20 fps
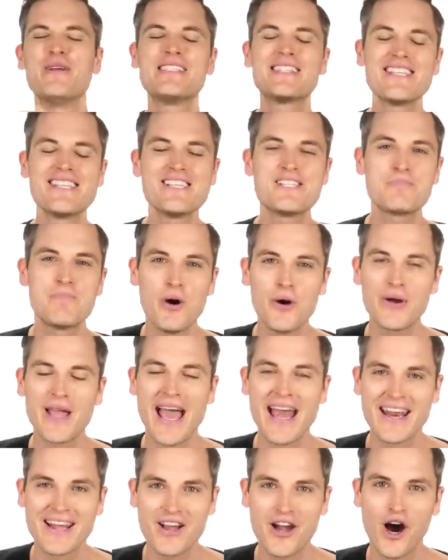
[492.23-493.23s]
film
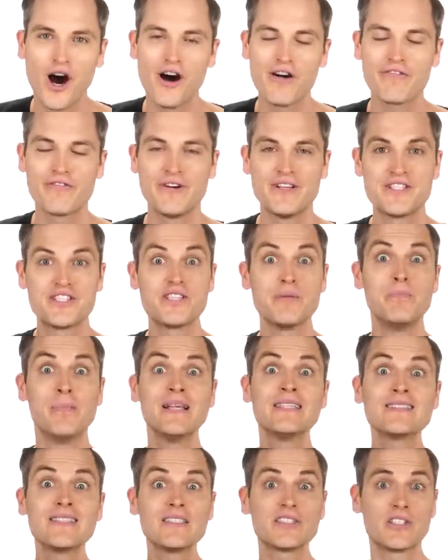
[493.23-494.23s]
look, almost,
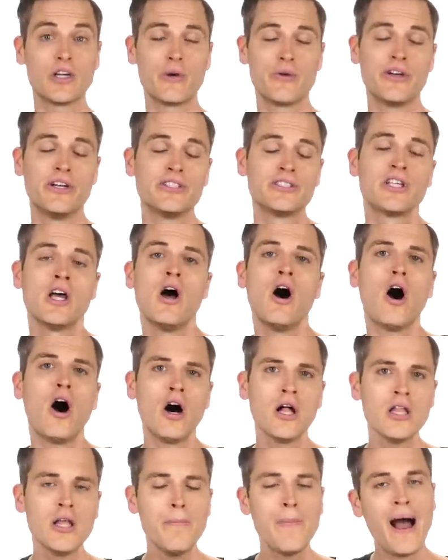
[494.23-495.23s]
you know, that's
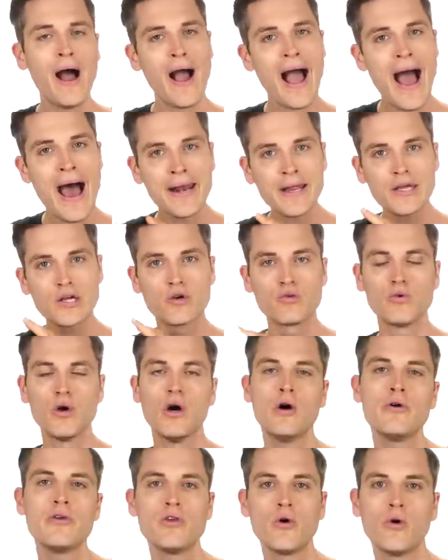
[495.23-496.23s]
less quirky look
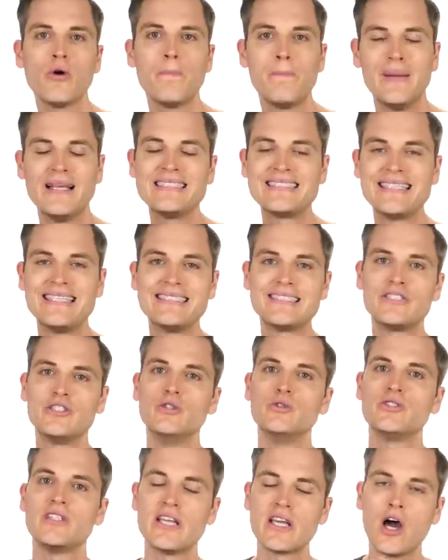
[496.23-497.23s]
to it, that's why
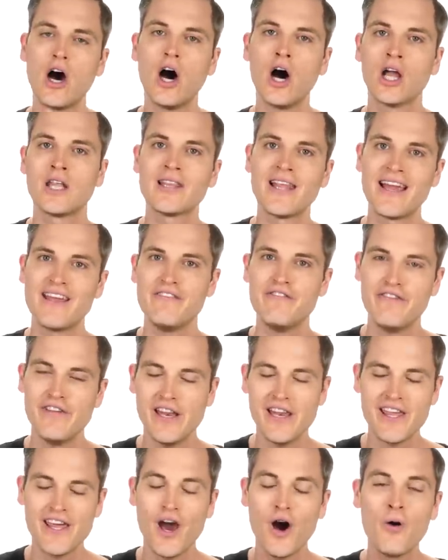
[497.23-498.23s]
you a lot of times would be
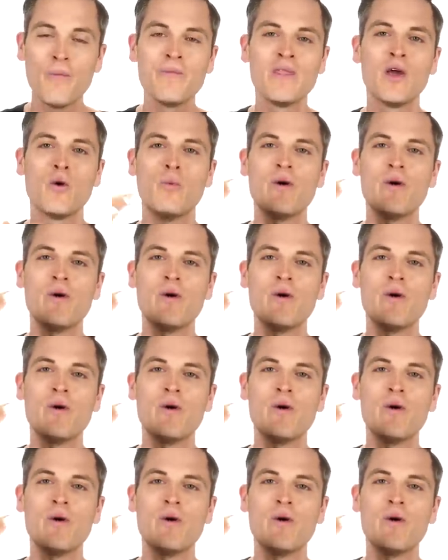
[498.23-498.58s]
using more